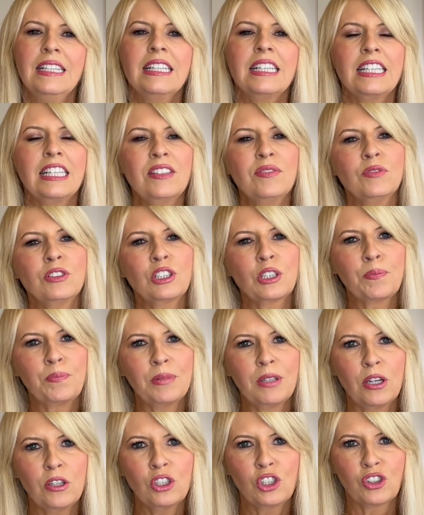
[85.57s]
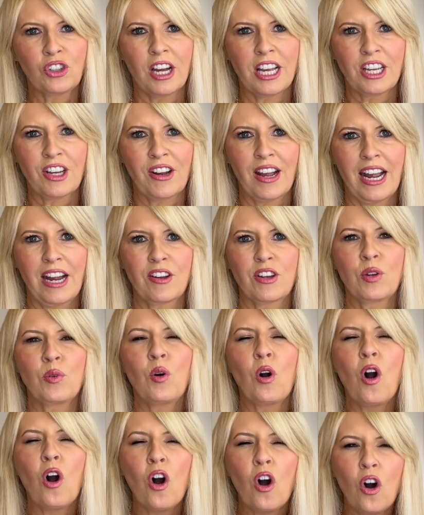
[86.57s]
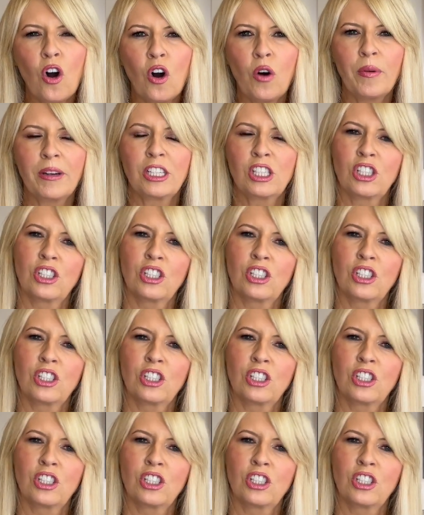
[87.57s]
Even when you're blow drying your hair, you always